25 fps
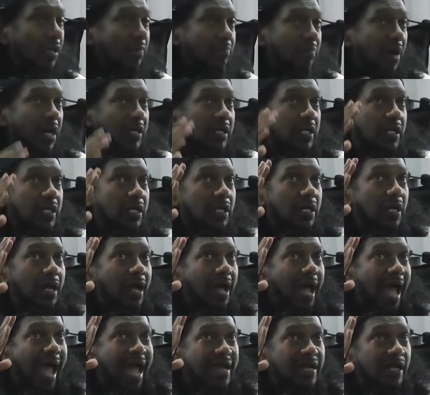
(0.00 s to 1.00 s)
but
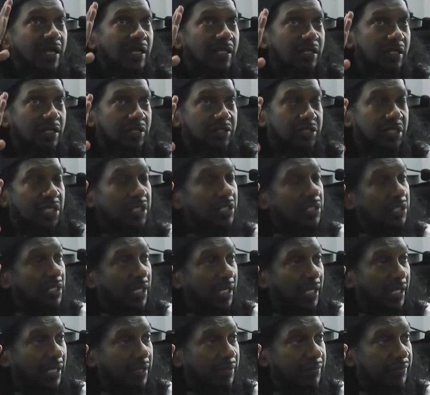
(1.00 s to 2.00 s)
analytical
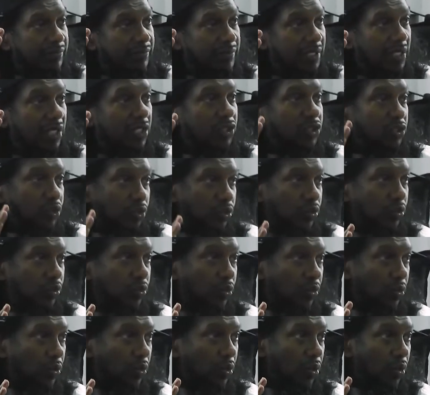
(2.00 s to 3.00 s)
thinking, there are two.
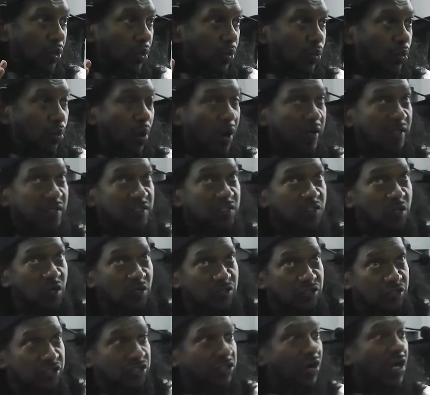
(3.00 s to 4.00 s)
One is
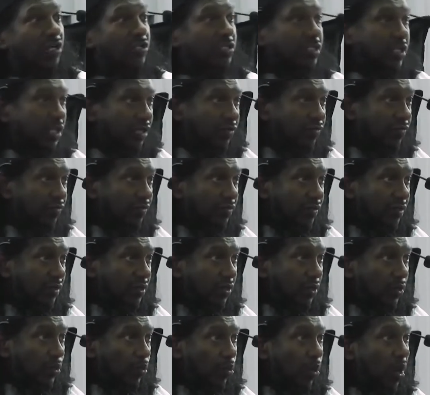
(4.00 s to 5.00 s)
constructive,
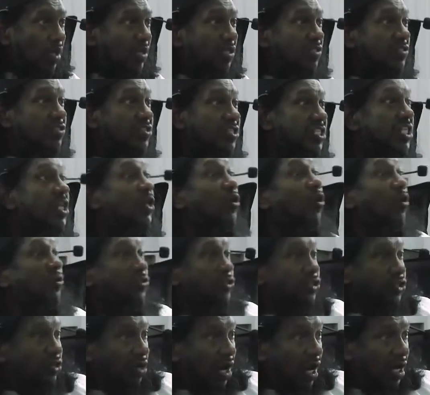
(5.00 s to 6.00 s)
one is
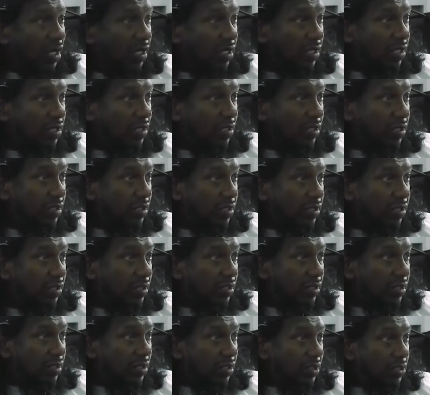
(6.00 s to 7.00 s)
deconstruct.
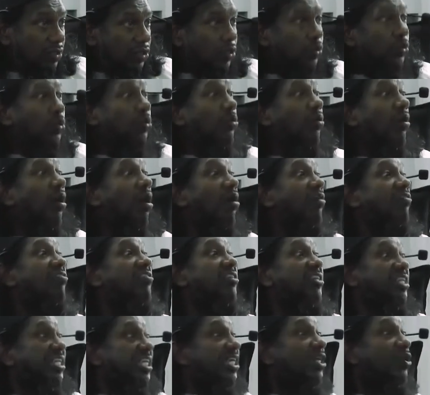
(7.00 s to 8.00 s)
So you can't
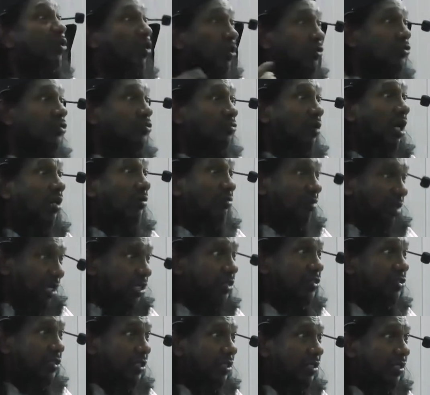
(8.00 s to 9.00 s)
deconstruct
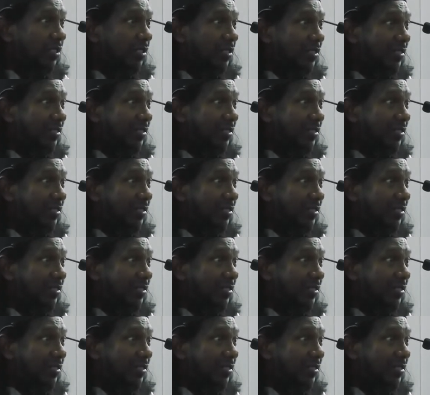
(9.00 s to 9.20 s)
religion